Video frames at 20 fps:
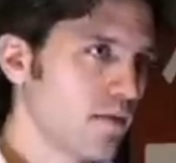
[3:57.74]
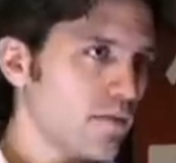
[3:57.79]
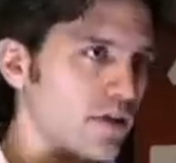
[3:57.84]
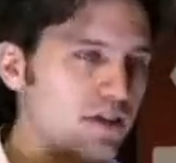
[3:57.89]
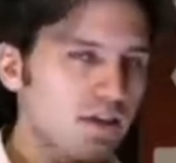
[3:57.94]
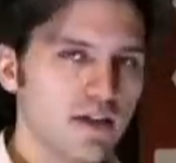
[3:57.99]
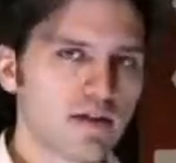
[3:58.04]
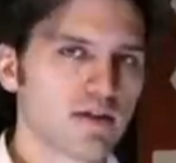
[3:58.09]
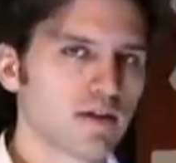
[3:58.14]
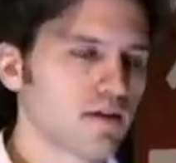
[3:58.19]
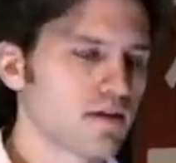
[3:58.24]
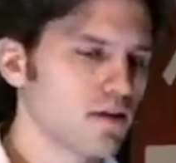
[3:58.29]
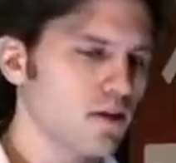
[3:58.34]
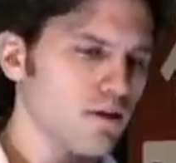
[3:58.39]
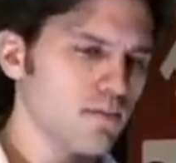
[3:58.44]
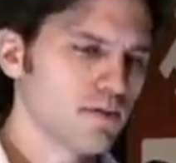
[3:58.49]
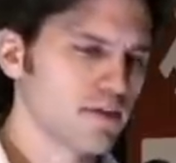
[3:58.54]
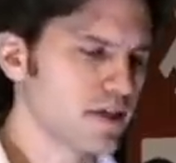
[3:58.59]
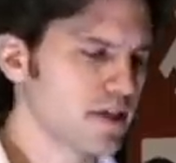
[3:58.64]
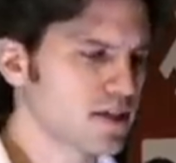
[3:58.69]
And we see that
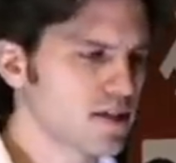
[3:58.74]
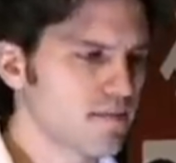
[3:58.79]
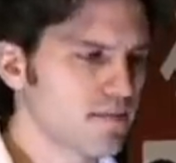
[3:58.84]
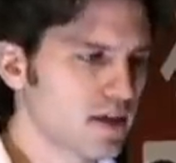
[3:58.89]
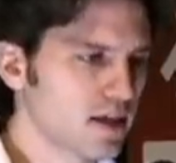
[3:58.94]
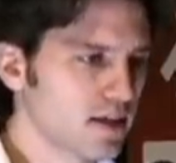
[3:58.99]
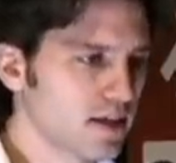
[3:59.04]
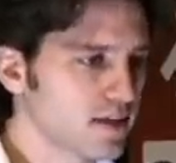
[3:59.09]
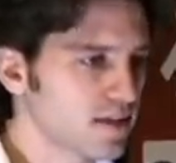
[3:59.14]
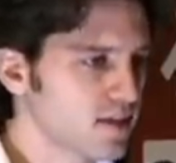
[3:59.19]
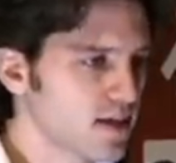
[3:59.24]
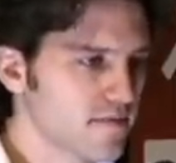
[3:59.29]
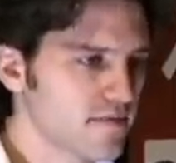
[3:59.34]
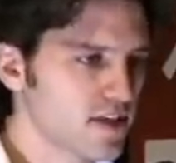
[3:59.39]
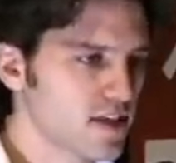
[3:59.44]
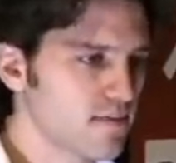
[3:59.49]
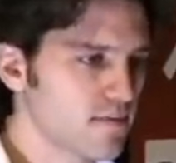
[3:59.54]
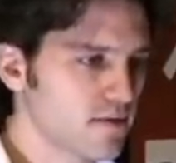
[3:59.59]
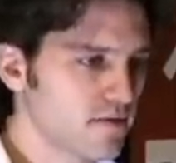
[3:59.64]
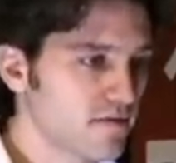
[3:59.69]
globally, something like
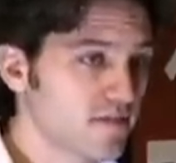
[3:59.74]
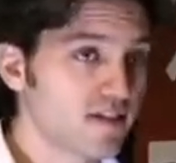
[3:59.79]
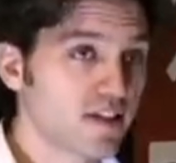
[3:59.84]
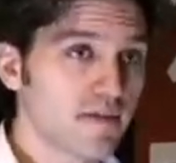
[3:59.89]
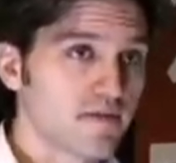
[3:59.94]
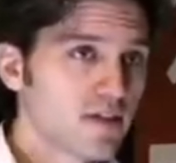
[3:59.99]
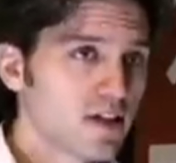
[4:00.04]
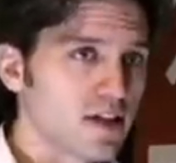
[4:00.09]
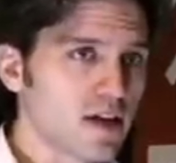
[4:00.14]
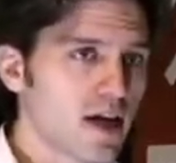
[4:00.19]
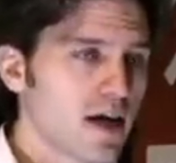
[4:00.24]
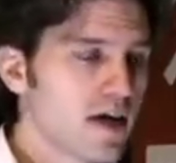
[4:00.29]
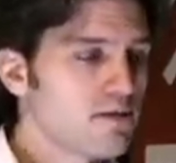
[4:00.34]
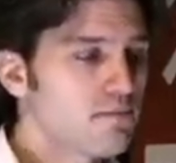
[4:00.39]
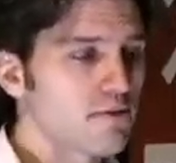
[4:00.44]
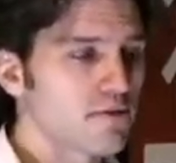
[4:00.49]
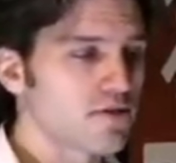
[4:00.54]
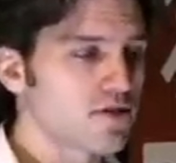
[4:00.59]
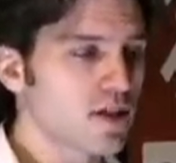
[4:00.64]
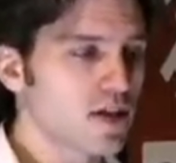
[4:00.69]
70,
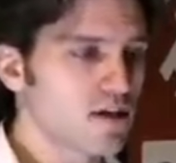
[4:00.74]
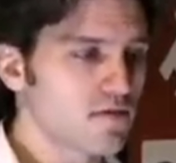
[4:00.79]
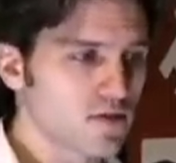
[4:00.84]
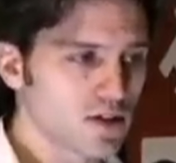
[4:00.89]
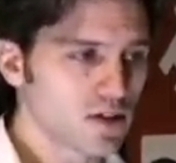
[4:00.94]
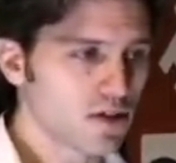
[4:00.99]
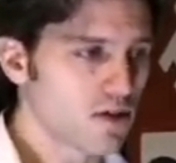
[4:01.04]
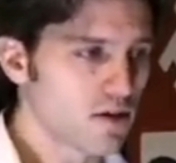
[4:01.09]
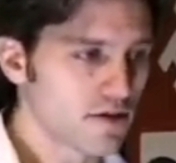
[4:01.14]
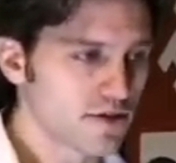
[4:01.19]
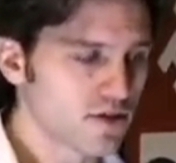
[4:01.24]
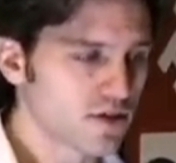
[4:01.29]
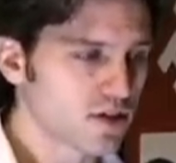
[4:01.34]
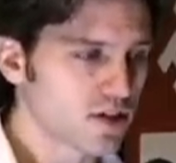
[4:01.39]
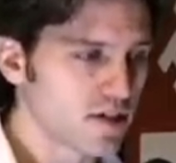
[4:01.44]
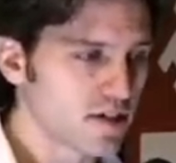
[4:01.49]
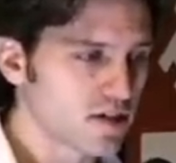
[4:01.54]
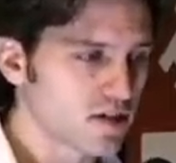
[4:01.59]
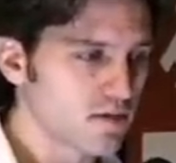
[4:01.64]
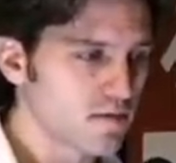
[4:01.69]
79% of our largest
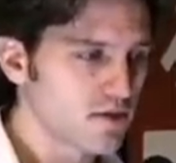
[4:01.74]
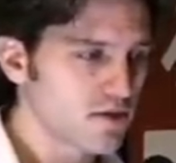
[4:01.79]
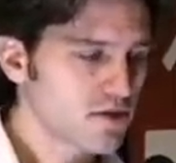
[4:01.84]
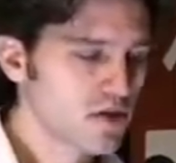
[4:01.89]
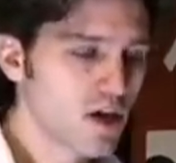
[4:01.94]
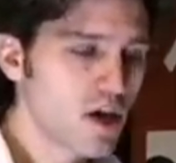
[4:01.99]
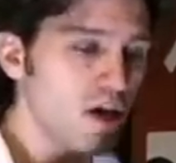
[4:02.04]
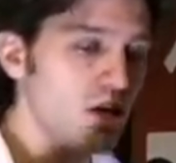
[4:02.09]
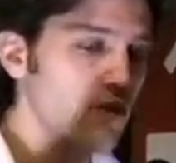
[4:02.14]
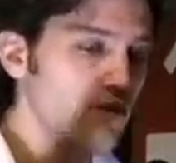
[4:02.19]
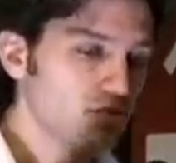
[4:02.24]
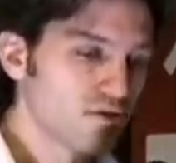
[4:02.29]
customers